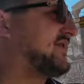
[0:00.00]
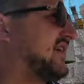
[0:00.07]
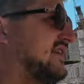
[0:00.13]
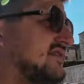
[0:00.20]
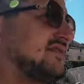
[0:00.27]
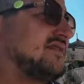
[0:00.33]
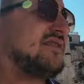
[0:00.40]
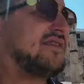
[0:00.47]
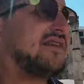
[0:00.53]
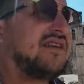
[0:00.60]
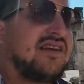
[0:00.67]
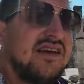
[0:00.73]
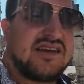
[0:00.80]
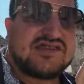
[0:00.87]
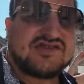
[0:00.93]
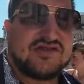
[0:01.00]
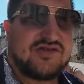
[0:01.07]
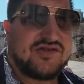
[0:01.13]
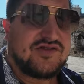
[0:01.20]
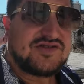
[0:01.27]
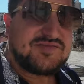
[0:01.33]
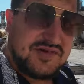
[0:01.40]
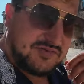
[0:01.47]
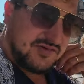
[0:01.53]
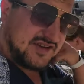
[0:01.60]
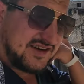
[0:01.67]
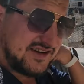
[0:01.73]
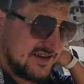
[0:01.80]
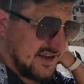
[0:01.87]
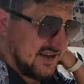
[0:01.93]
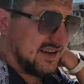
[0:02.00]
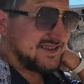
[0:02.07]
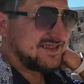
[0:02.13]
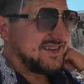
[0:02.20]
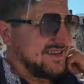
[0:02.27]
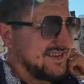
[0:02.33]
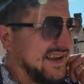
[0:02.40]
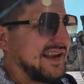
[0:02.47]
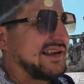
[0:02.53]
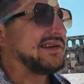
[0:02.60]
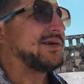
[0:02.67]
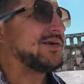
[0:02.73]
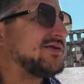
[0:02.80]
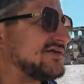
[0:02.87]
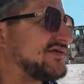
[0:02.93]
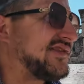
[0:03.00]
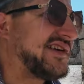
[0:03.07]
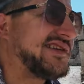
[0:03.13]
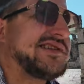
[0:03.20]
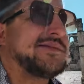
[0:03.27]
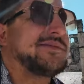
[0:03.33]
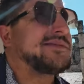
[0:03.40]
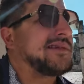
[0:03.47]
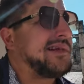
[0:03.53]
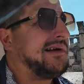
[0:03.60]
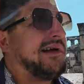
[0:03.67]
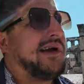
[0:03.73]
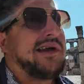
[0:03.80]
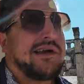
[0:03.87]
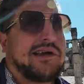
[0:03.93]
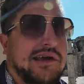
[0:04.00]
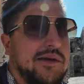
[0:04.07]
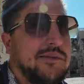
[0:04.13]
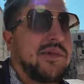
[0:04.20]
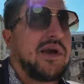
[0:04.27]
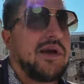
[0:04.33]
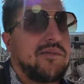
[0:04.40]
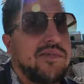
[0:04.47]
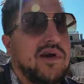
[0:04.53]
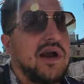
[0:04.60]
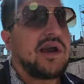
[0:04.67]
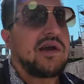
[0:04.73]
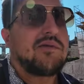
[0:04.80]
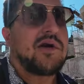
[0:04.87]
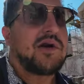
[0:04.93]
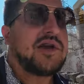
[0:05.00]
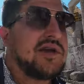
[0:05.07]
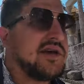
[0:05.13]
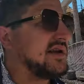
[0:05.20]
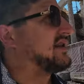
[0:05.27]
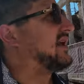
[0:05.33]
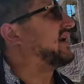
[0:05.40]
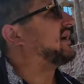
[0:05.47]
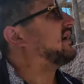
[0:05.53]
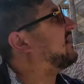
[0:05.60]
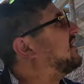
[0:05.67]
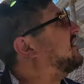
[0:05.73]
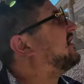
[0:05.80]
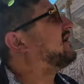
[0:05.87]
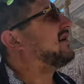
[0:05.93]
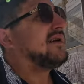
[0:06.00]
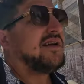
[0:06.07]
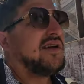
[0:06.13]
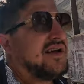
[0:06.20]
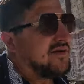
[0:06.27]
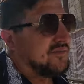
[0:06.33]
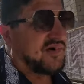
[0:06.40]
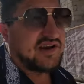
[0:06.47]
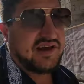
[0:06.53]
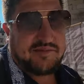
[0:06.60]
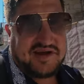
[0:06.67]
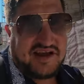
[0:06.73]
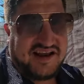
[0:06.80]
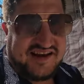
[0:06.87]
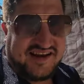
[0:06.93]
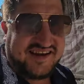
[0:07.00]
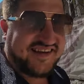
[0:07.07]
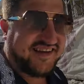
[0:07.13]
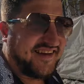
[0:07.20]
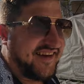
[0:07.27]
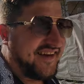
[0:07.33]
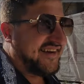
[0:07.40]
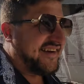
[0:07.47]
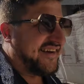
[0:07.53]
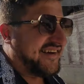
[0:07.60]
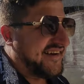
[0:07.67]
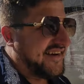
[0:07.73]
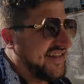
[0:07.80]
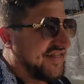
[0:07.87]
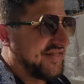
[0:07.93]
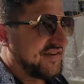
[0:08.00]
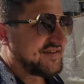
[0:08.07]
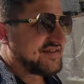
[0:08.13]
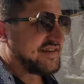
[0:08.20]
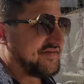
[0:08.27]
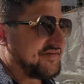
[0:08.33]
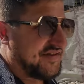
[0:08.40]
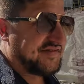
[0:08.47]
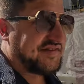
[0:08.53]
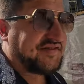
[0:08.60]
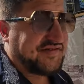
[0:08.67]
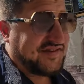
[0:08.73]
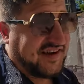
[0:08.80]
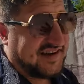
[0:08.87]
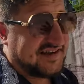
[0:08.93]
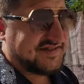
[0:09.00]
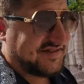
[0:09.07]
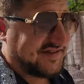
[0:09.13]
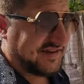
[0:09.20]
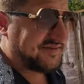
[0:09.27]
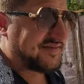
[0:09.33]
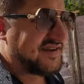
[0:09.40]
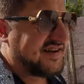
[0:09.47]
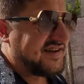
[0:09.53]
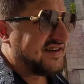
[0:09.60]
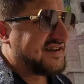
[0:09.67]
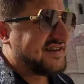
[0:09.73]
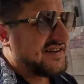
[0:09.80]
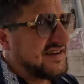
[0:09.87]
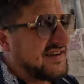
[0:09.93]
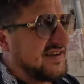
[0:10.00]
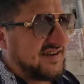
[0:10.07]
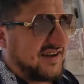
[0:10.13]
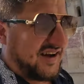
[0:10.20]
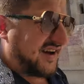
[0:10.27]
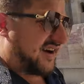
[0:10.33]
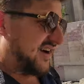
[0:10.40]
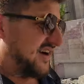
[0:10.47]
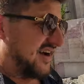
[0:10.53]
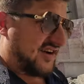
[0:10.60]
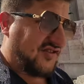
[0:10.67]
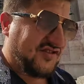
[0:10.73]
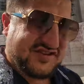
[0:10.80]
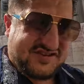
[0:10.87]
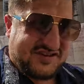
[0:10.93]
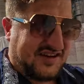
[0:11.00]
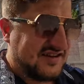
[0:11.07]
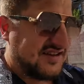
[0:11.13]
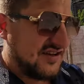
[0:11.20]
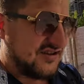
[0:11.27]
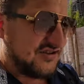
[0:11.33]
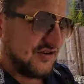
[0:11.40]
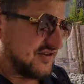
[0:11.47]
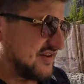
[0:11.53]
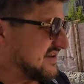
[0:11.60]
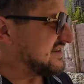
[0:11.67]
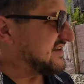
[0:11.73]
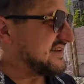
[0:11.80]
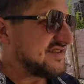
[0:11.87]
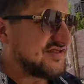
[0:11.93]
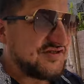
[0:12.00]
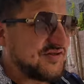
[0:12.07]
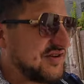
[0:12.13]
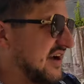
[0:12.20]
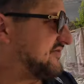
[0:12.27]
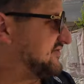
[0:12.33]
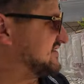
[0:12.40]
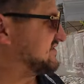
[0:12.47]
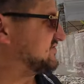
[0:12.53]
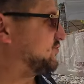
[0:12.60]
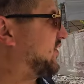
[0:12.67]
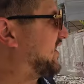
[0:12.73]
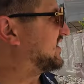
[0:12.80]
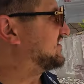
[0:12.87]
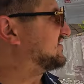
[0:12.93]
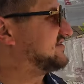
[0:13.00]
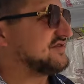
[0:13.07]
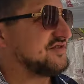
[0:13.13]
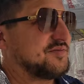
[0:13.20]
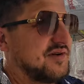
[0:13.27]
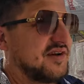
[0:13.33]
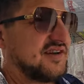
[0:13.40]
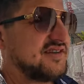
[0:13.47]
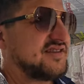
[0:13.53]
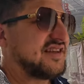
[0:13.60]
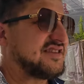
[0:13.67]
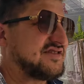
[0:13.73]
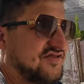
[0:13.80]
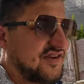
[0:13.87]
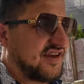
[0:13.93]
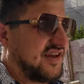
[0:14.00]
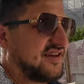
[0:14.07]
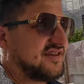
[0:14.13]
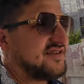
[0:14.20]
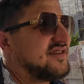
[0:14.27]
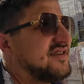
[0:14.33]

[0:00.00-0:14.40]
bad. So those people that are saying it's like 10 euros for ice cream, give me a break, where are you eating that? But I mean, 13.50 for ice cream, croissant, a donut, two coffees is wild too, but that's okay.